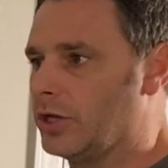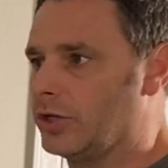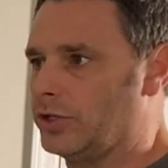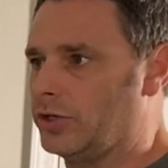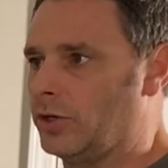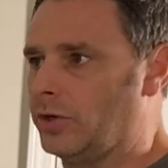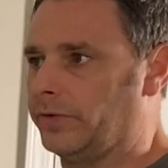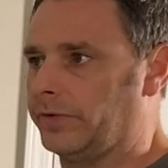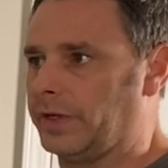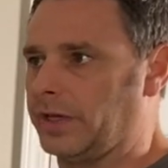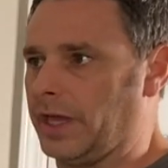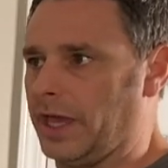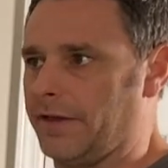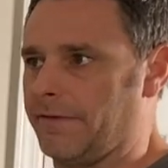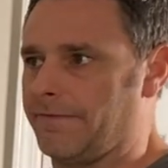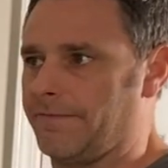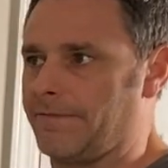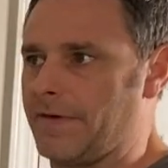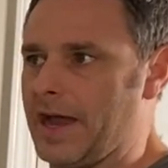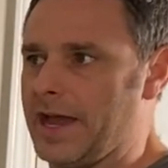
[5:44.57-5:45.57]
using a
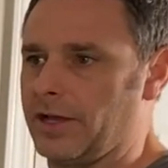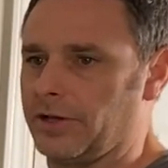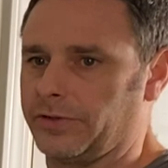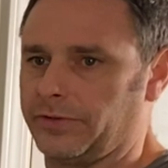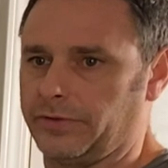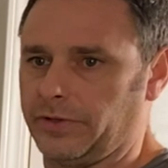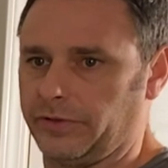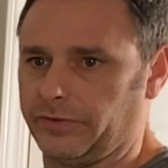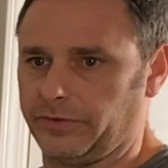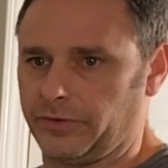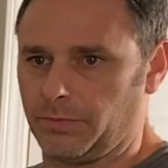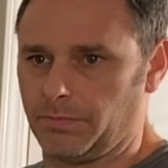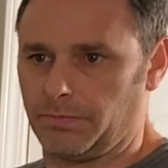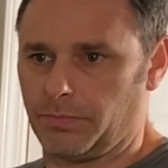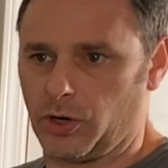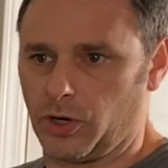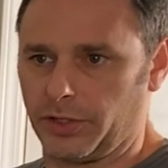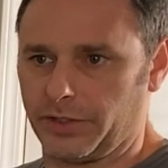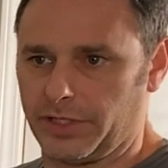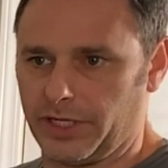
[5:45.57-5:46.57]
file system
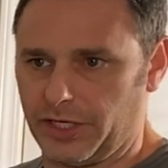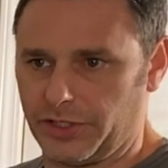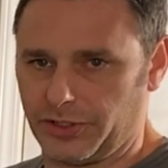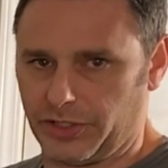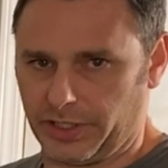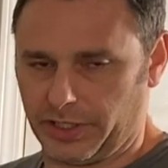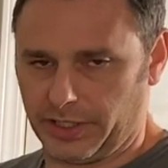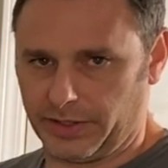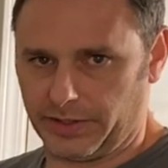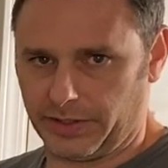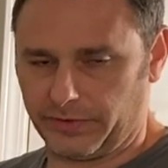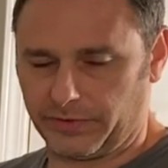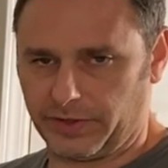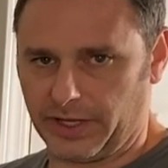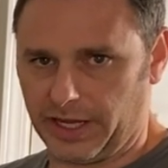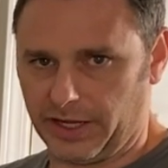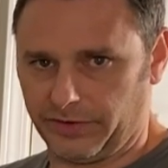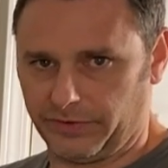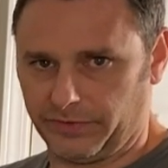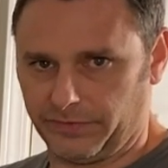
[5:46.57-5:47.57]
partition, in this
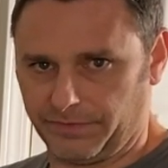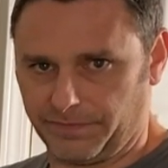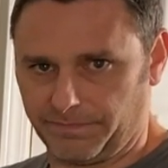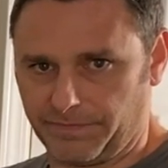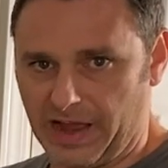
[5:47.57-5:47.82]
case,